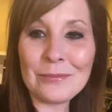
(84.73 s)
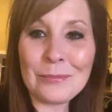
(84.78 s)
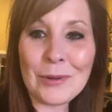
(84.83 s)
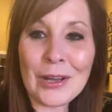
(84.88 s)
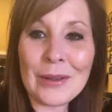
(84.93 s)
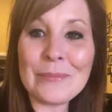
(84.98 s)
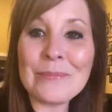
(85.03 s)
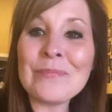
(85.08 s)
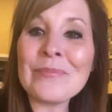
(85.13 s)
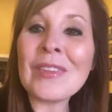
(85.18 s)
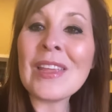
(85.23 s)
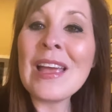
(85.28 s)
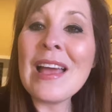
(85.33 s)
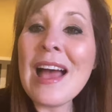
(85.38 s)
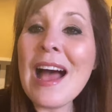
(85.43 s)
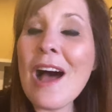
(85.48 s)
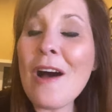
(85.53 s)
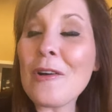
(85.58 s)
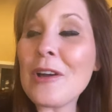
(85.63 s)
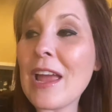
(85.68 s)
But
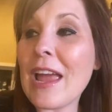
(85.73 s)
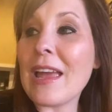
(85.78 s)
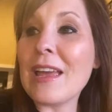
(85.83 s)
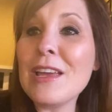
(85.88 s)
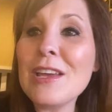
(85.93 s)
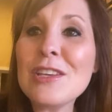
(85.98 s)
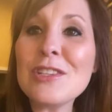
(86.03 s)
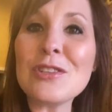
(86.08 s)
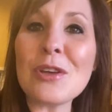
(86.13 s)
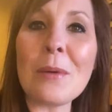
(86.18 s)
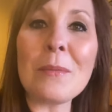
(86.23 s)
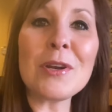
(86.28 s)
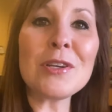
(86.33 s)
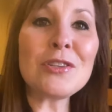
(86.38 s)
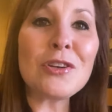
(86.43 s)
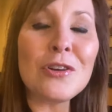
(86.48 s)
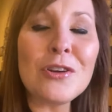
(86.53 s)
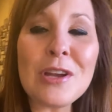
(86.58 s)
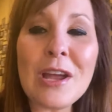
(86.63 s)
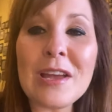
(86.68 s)
okay, so I'm going
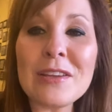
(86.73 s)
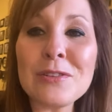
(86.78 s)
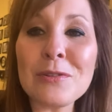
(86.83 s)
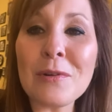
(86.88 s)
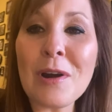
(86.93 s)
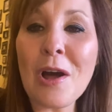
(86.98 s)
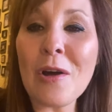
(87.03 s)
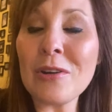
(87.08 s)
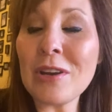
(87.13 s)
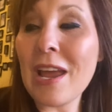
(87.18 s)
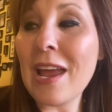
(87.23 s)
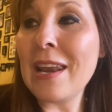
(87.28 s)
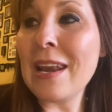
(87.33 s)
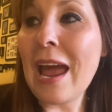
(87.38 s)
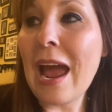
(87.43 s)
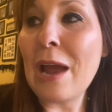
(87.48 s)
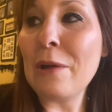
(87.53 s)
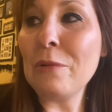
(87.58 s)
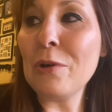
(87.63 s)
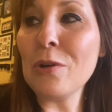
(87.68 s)
to turn you guys around and
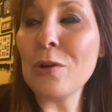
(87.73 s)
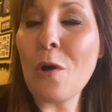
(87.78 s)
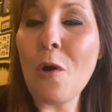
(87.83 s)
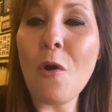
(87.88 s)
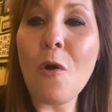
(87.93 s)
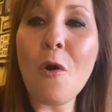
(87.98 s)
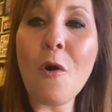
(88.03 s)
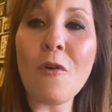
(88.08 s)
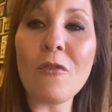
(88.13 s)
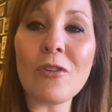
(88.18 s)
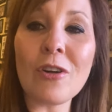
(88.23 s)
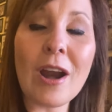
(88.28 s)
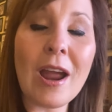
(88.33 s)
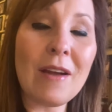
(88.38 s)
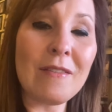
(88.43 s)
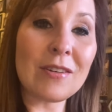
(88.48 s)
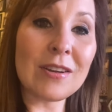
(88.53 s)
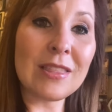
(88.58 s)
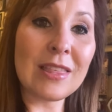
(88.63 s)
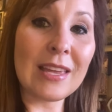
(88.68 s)
I will go over
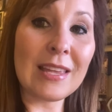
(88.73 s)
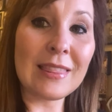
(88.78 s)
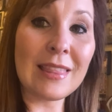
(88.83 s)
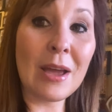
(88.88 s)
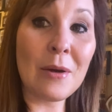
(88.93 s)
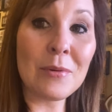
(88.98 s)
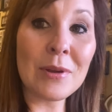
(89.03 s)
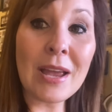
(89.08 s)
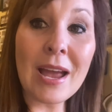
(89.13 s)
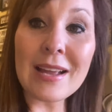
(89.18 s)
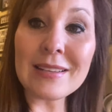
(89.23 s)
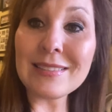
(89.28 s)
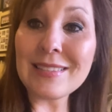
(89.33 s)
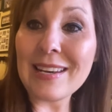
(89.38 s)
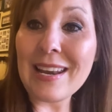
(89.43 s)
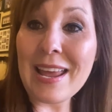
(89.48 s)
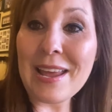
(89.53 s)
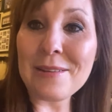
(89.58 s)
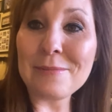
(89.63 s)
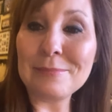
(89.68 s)
everything that we got
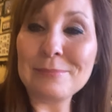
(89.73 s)
today.